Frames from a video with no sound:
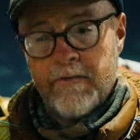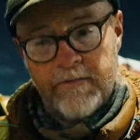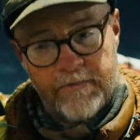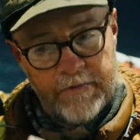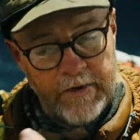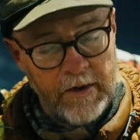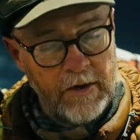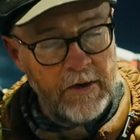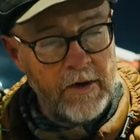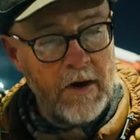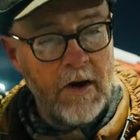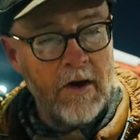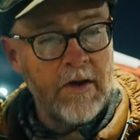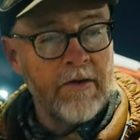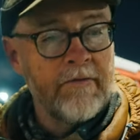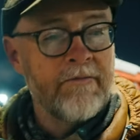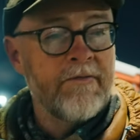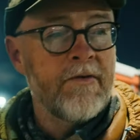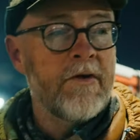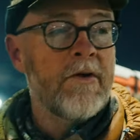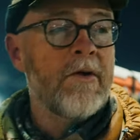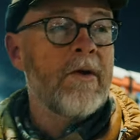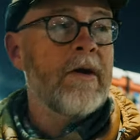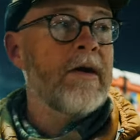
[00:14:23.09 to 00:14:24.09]
filled all the
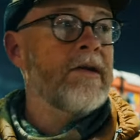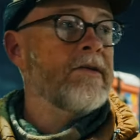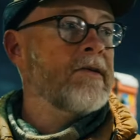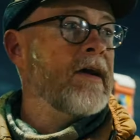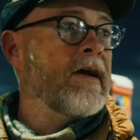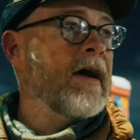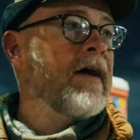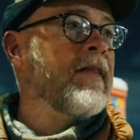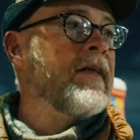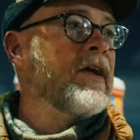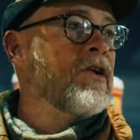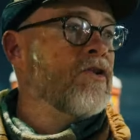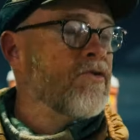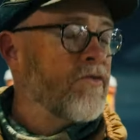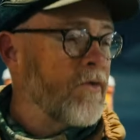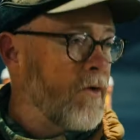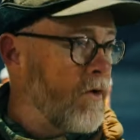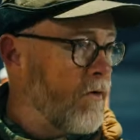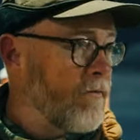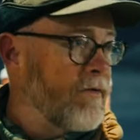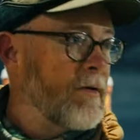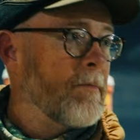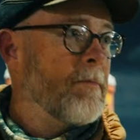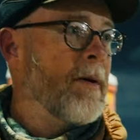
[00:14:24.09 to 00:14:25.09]
fluids, and then
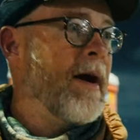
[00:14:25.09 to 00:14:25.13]
drove it